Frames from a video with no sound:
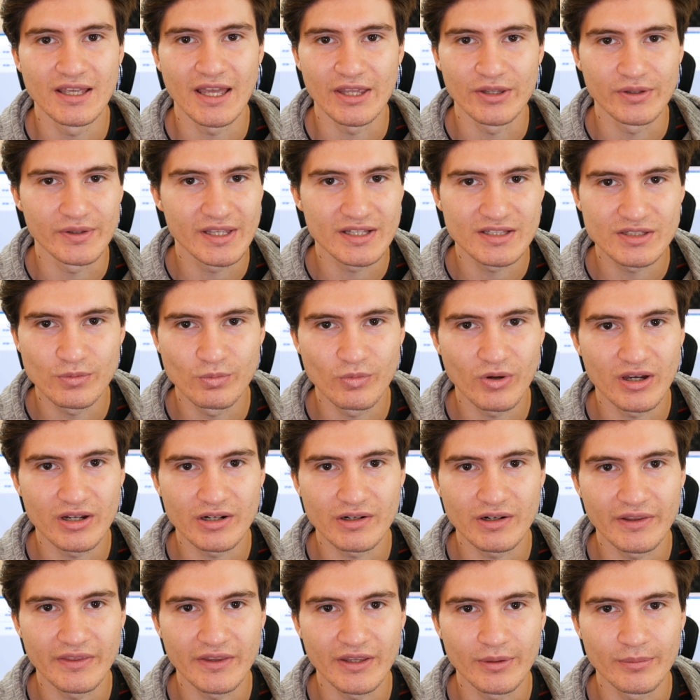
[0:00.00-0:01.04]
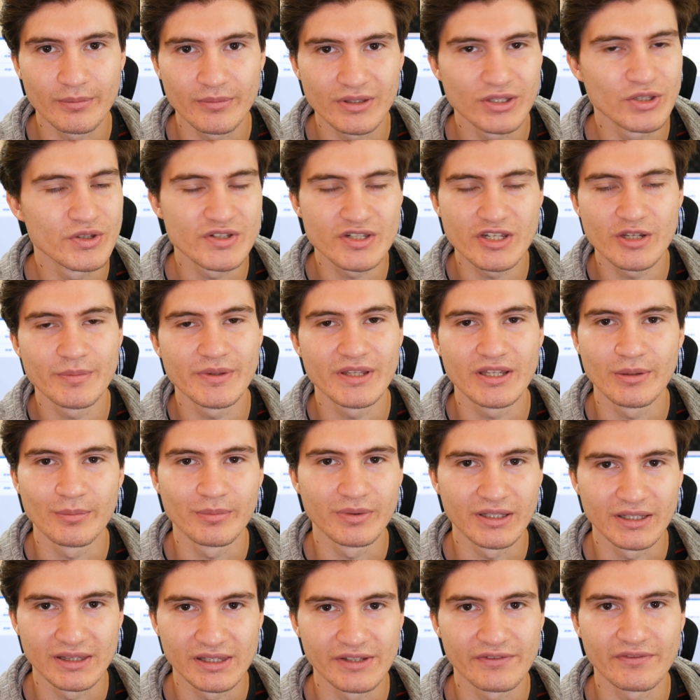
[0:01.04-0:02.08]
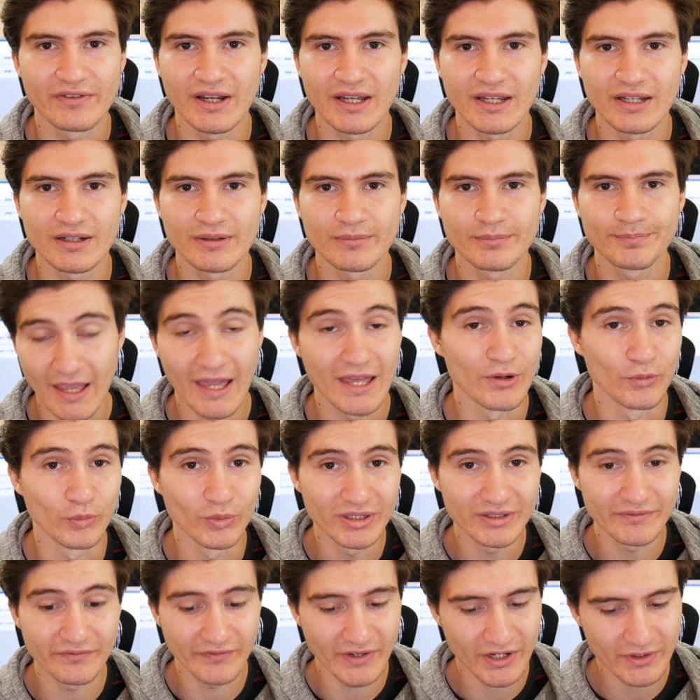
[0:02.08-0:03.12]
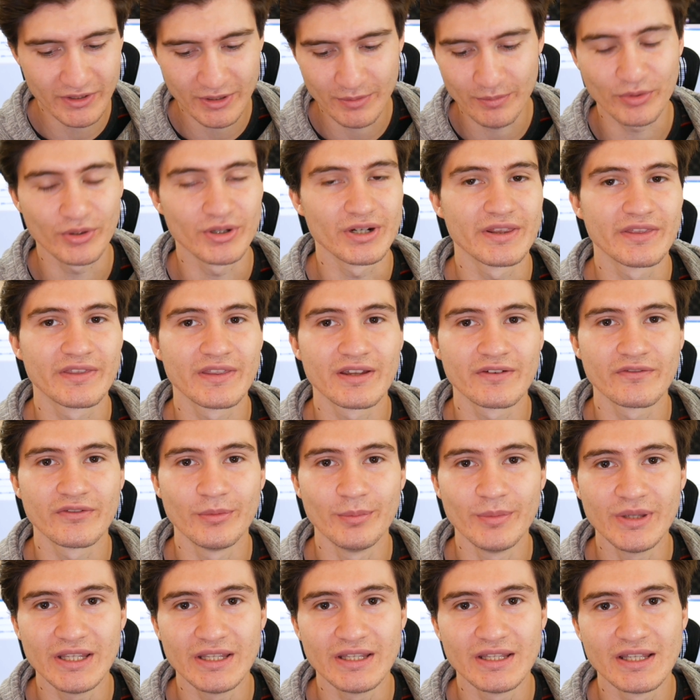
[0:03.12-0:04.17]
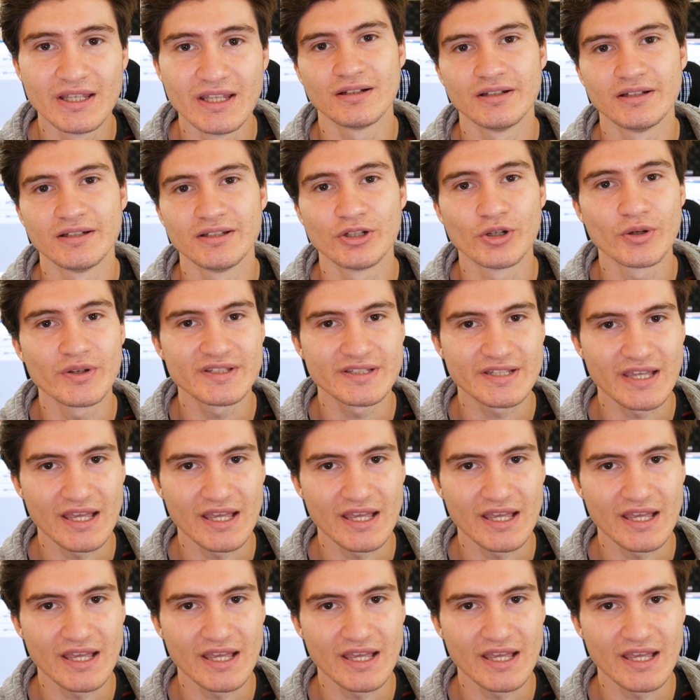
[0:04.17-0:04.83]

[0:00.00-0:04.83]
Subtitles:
and you get some water on them, you should be completely fine. And one very important thing for me, noise